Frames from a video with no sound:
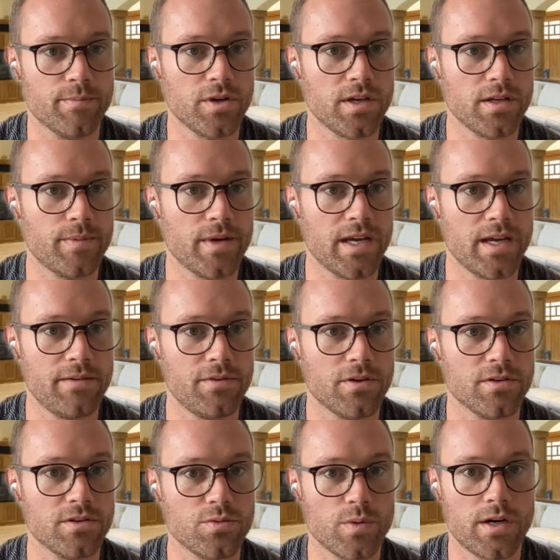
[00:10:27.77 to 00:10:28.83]
in the booking
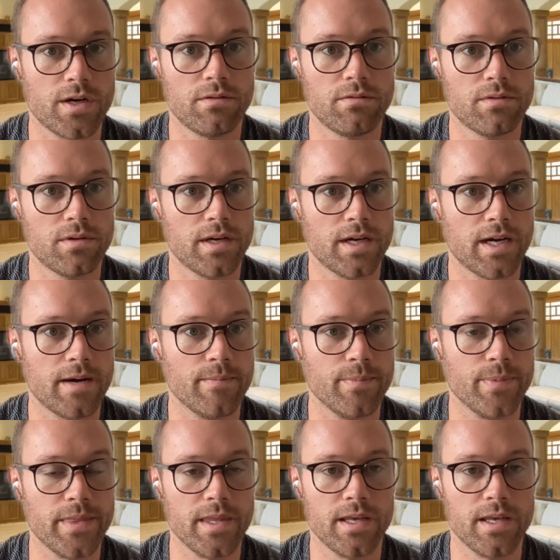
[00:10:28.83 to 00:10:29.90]
behavior as well.
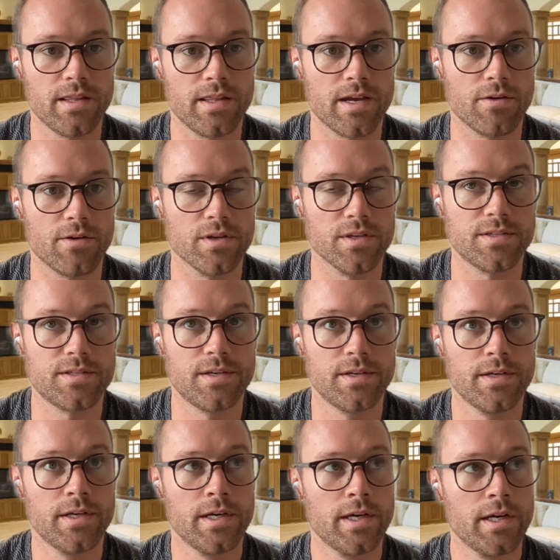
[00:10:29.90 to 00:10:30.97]
There
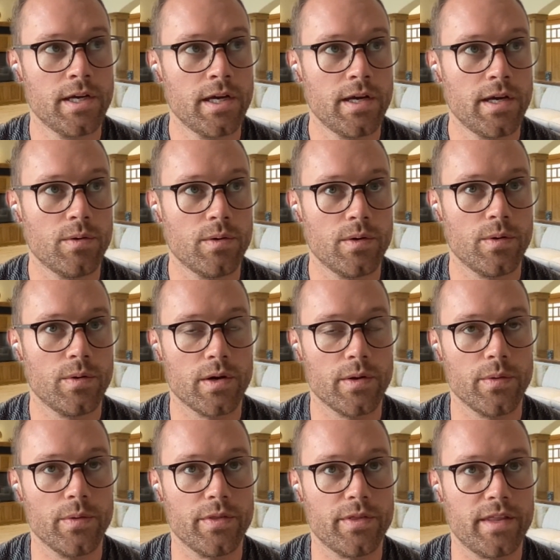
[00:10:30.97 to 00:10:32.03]
is
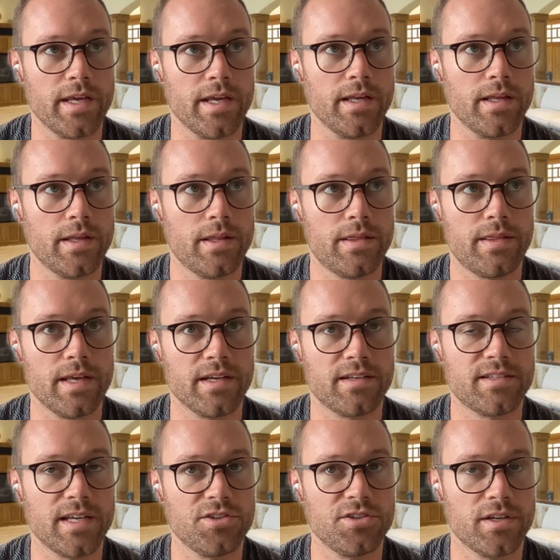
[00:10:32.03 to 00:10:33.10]
the
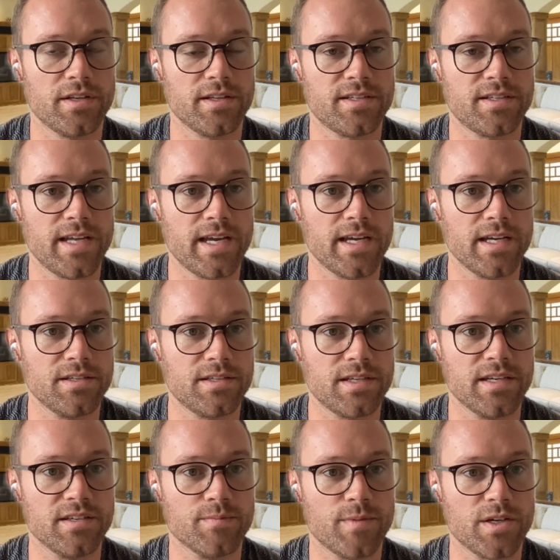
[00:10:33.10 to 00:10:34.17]
extension of the
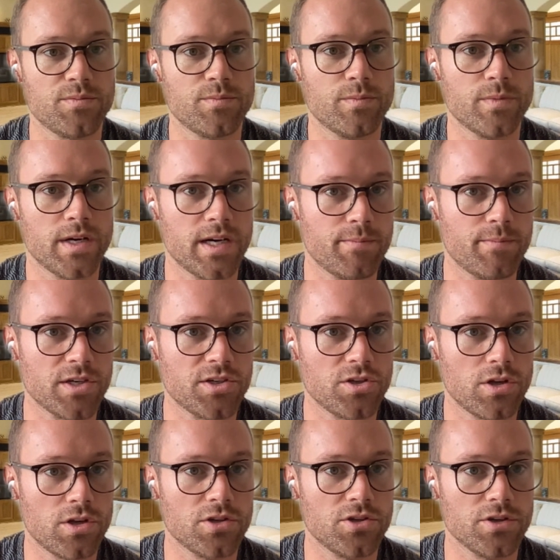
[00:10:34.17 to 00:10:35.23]
stays is much
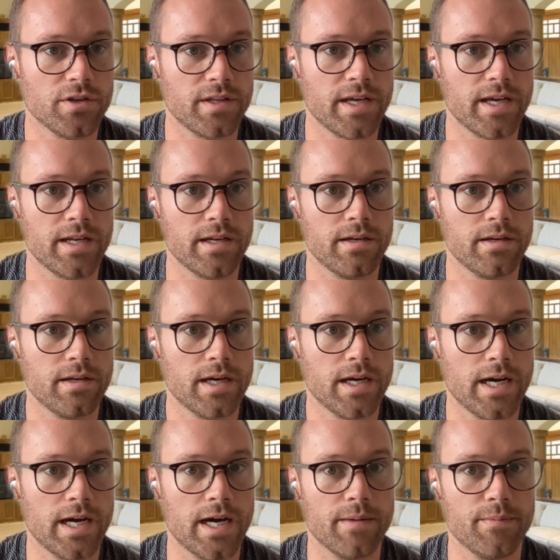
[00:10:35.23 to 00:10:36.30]
larger
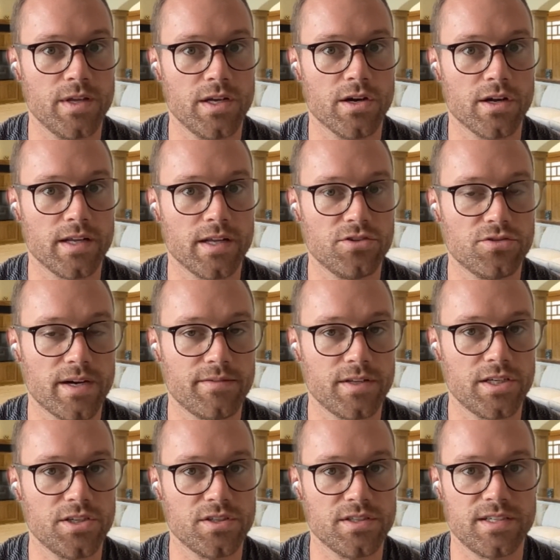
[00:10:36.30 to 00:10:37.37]
than the
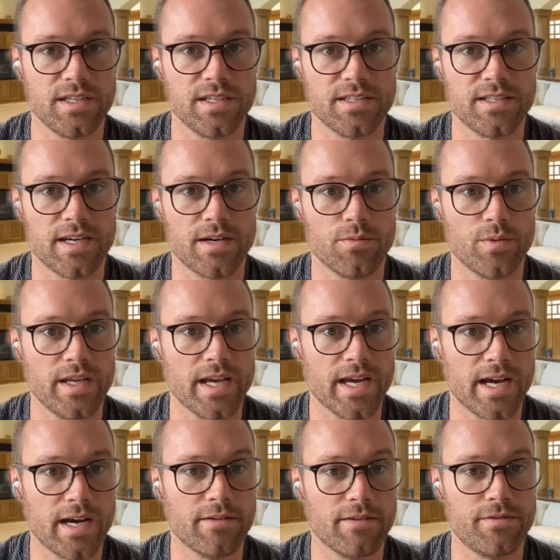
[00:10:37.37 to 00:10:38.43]
online travel agencies that
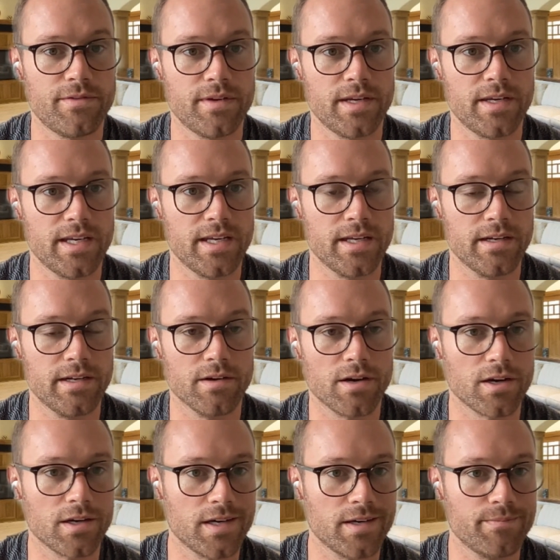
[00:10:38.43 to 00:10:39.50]
we have
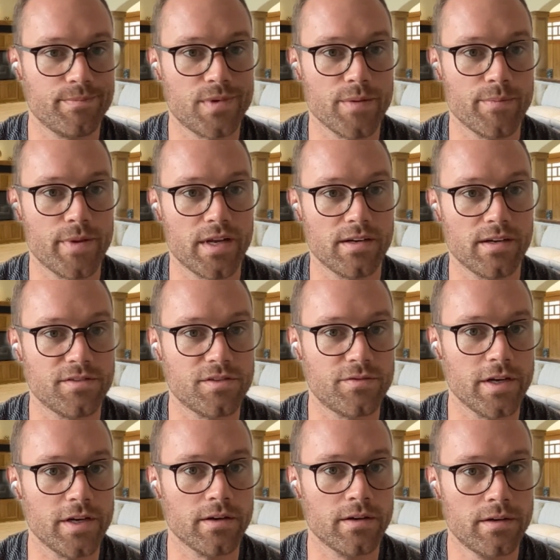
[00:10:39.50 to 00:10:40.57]
in our
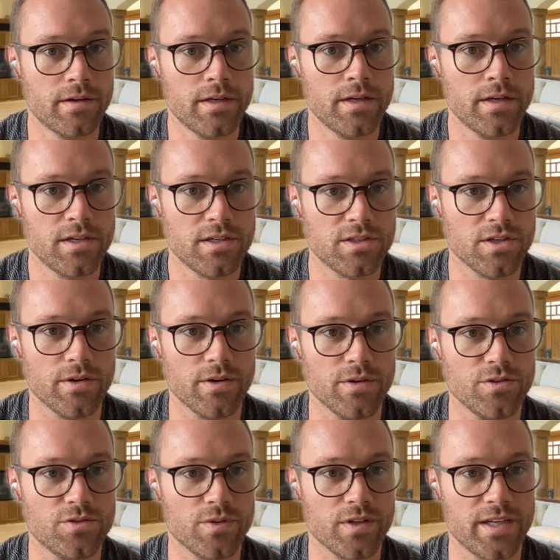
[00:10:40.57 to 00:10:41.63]
competitive sphere.
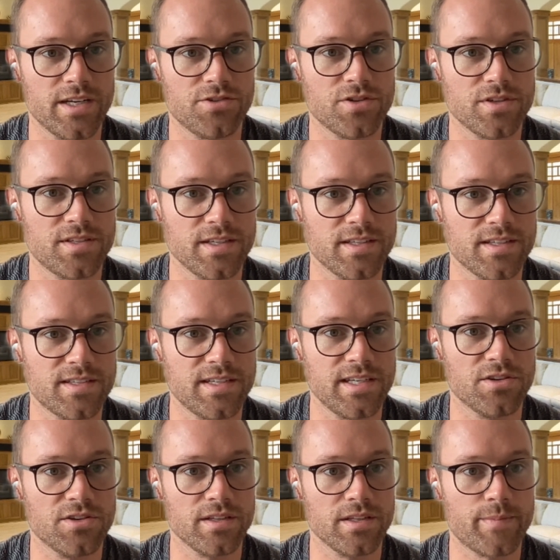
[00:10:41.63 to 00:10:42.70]
So it was really
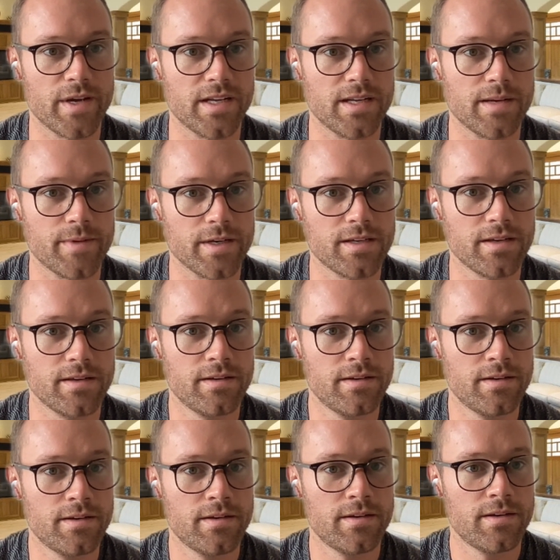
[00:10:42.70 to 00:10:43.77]
interesting to see during the
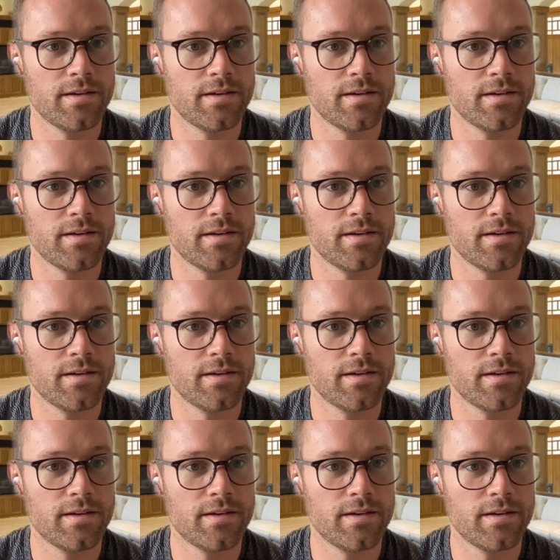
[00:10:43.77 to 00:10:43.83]
pandemic.